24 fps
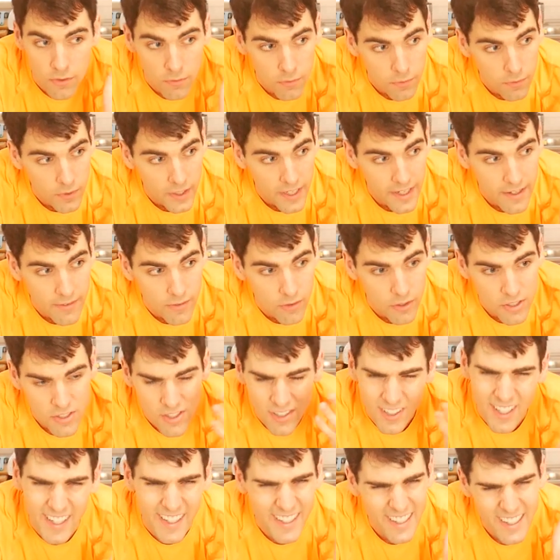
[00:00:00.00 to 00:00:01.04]
and flavor. It's
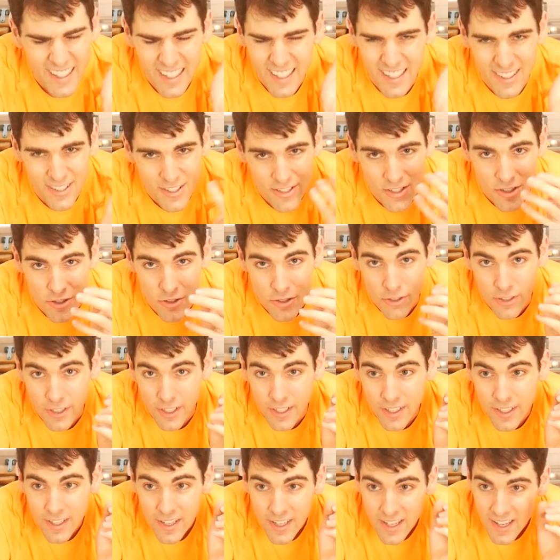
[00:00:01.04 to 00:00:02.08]
not like caster
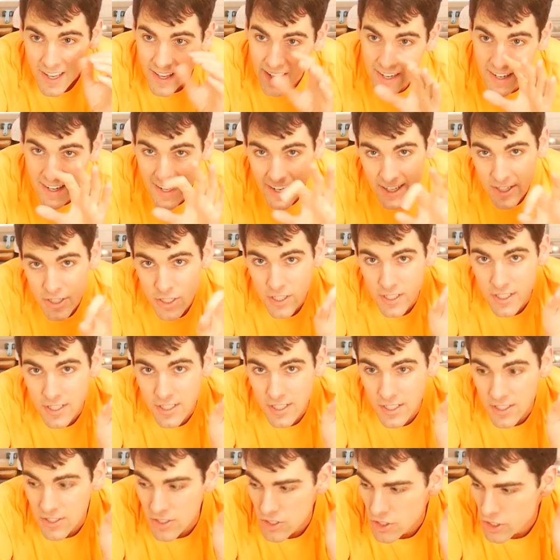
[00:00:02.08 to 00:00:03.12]
sugar. And it actually
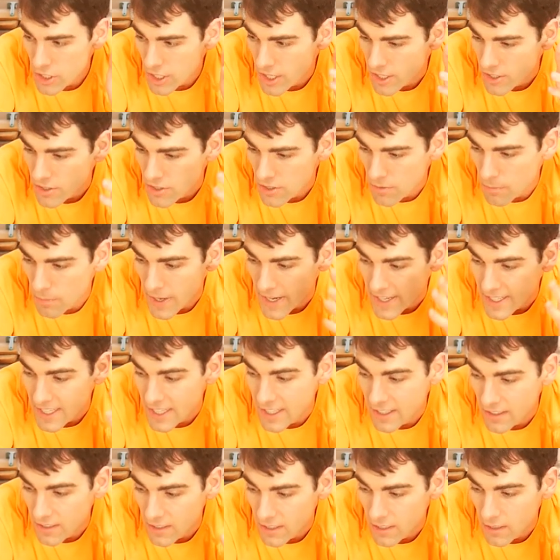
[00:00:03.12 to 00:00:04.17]
does change the
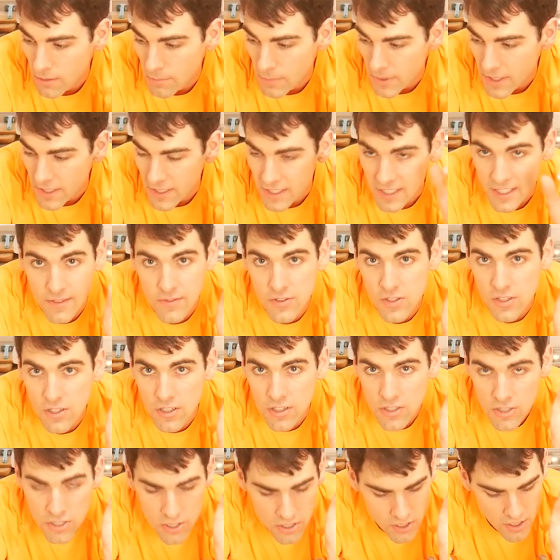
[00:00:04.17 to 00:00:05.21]
baking a little bit and gives
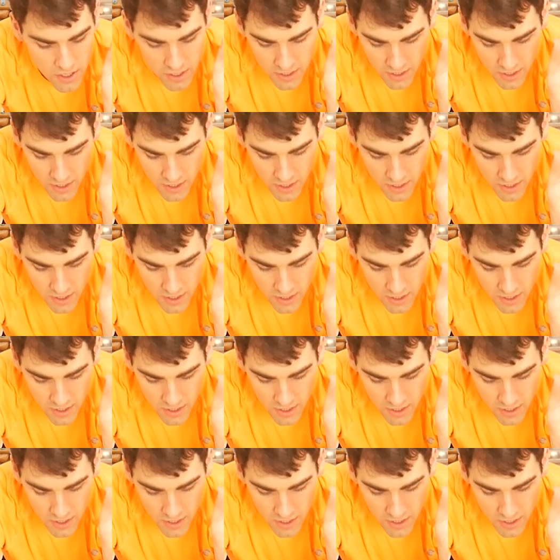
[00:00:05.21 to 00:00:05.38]
it just a